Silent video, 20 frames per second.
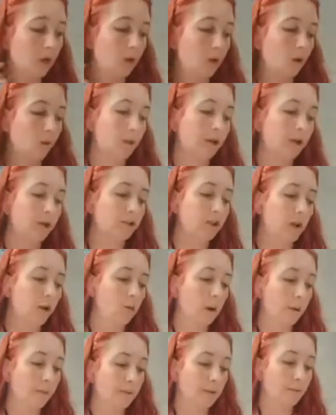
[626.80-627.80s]
When you saw
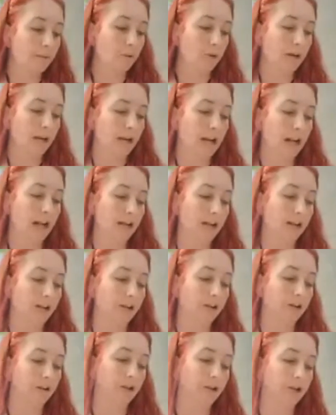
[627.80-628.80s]
weapons pointed at
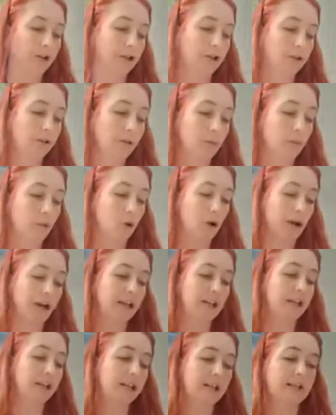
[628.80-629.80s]
you, did you report it
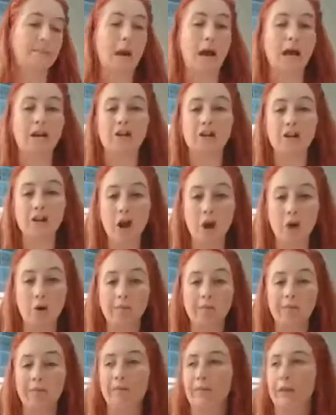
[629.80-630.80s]
to dispatch? No.
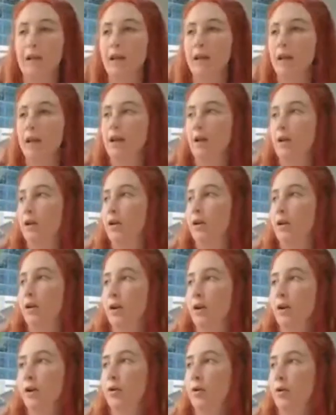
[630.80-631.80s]

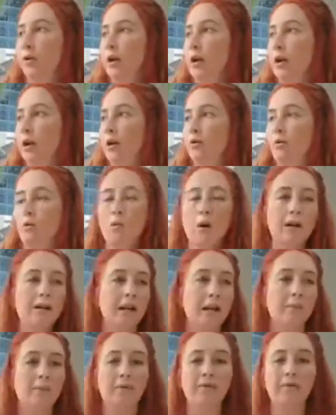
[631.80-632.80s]
Who, what
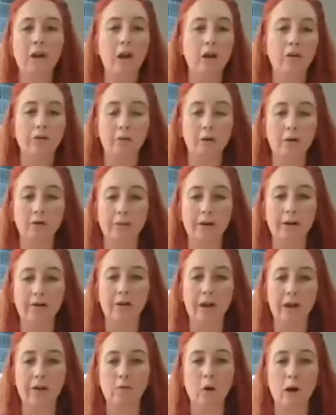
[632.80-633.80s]
type of law enforcement, if
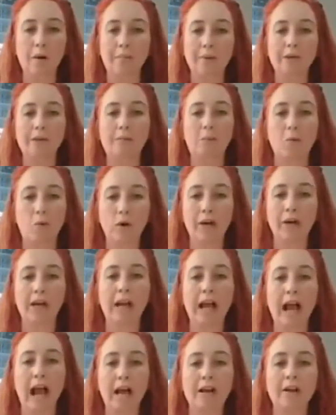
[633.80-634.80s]
you have weapons pointed
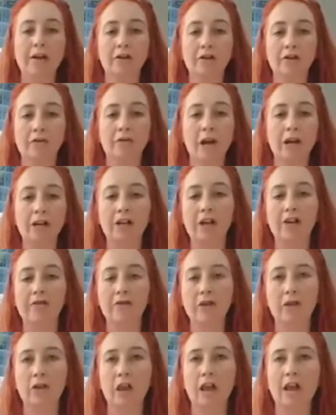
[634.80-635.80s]
at your direction, if
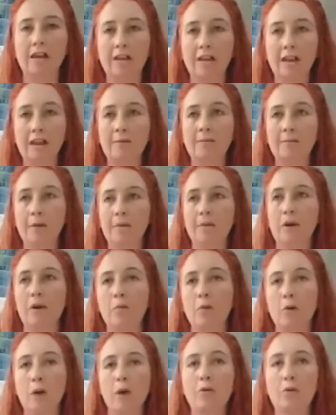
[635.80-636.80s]
you're like, these people are
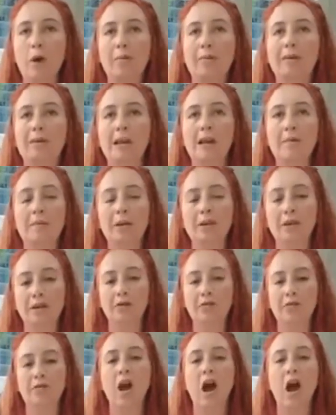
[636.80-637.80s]
pointing weapons at me, do
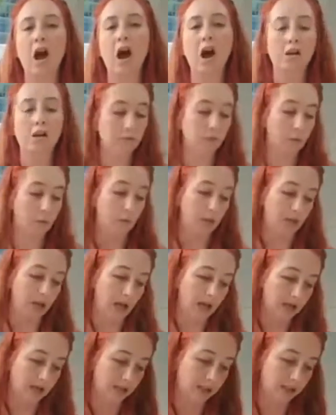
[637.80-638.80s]
you not report
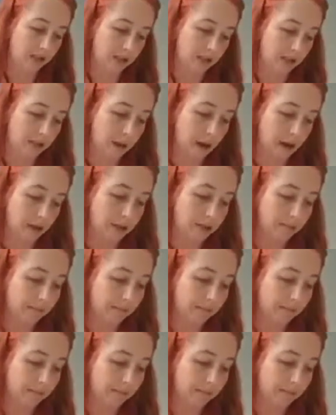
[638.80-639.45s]
that to dispatch?